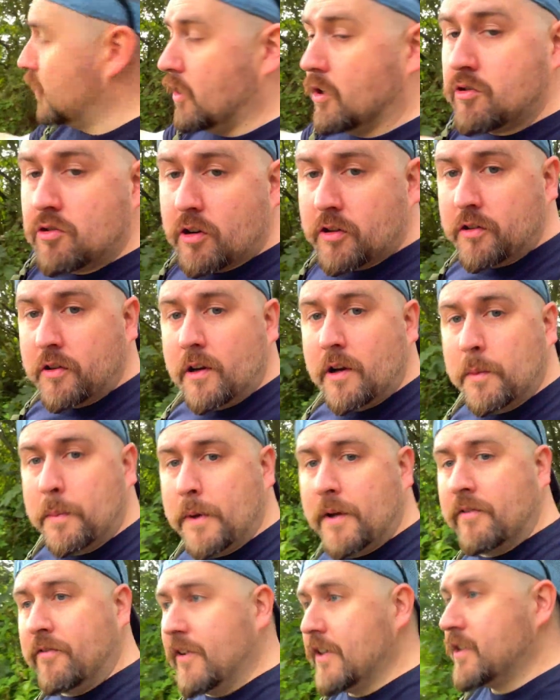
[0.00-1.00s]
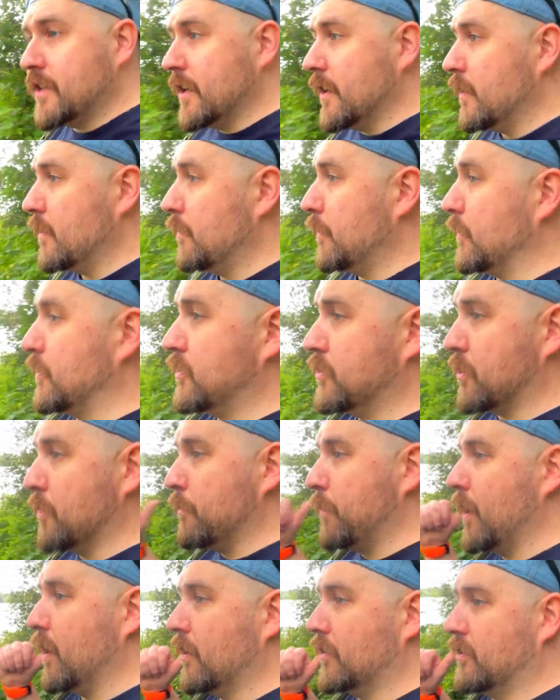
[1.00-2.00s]
try and do a little bit of fishing. But we've just gone
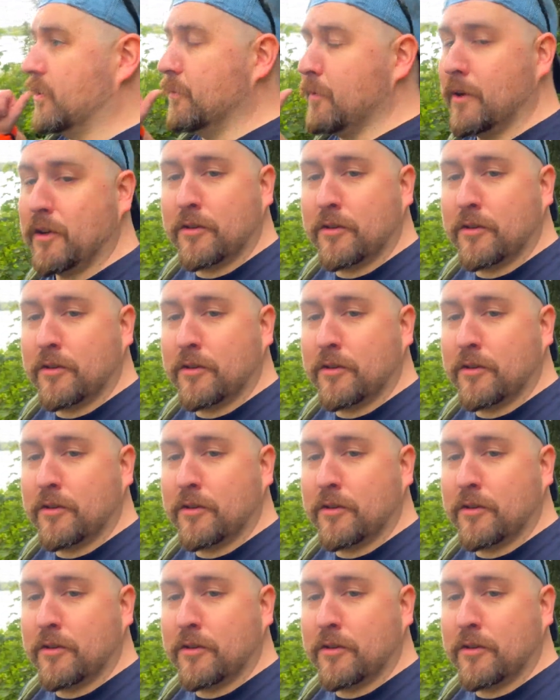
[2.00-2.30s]
past somebody